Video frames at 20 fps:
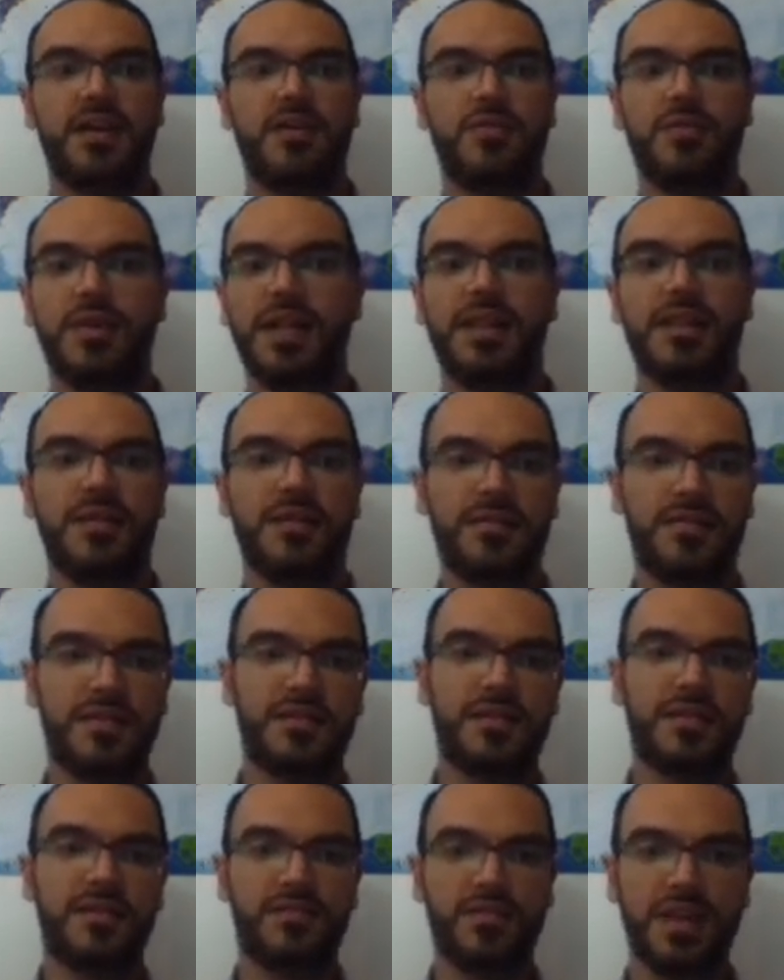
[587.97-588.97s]
well, the
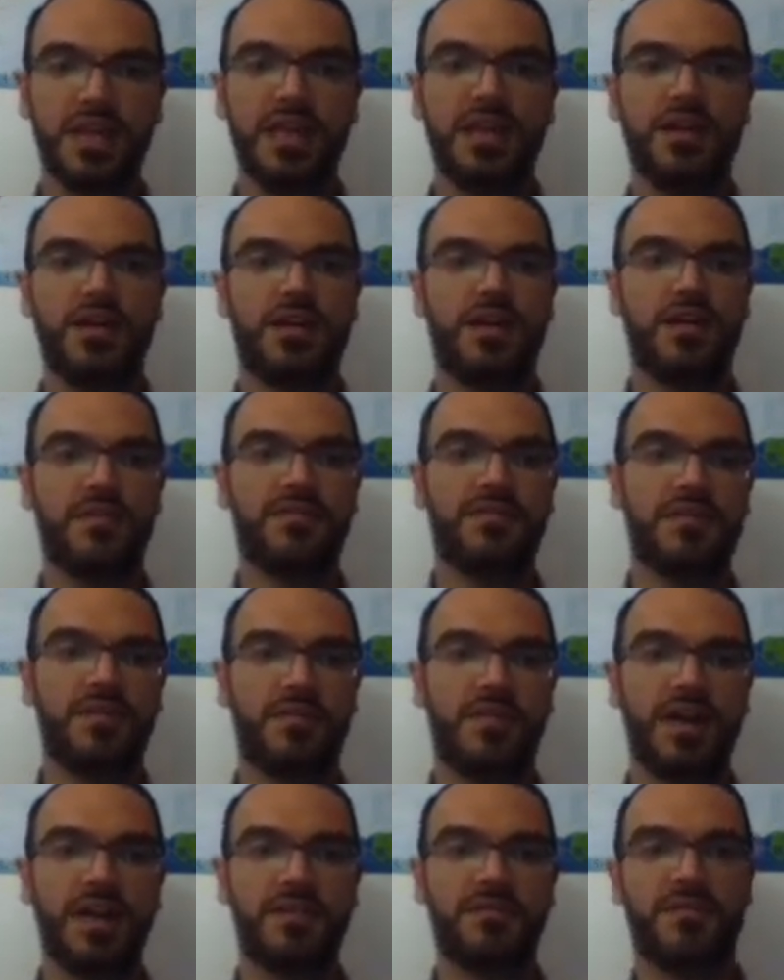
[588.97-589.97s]
degree of
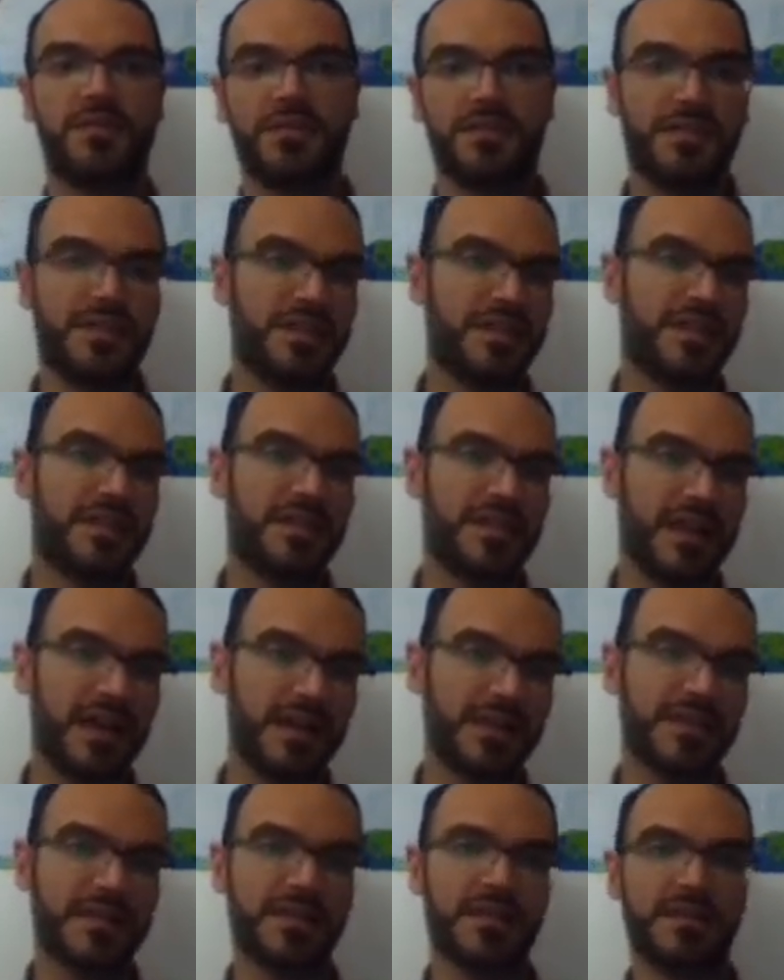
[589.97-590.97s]
the white vertices is
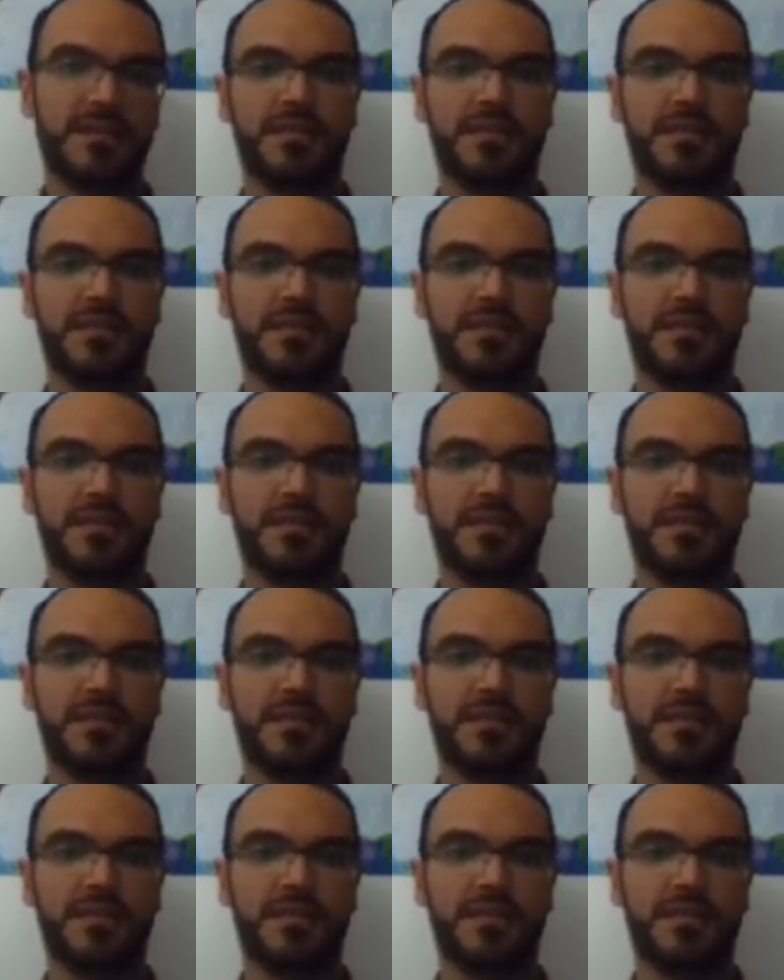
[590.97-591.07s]
S,